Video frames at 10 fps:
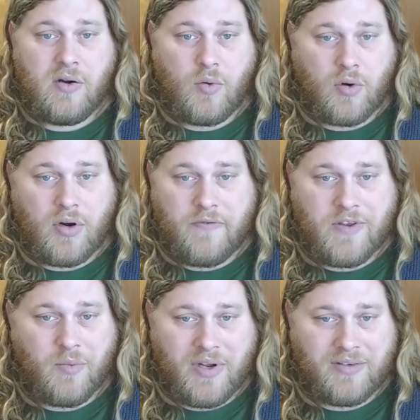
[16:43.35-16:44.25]
Or if
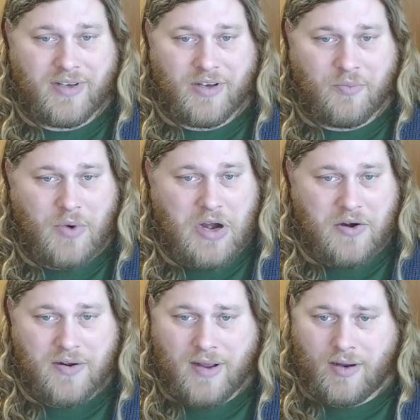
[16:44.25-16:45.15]
you want a
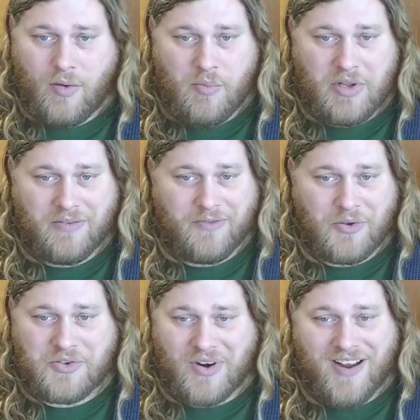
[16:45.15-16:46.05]
weird equipment
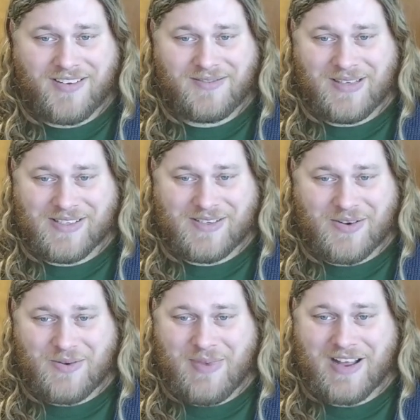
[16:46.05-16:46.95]
Voltron in
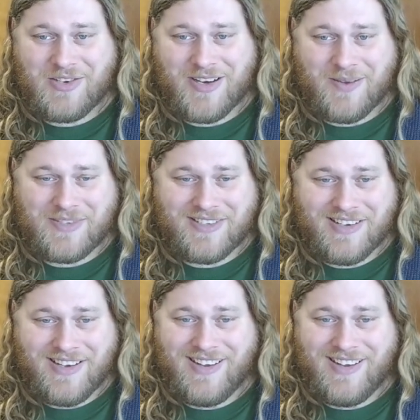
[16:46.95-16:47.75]
certain matchups,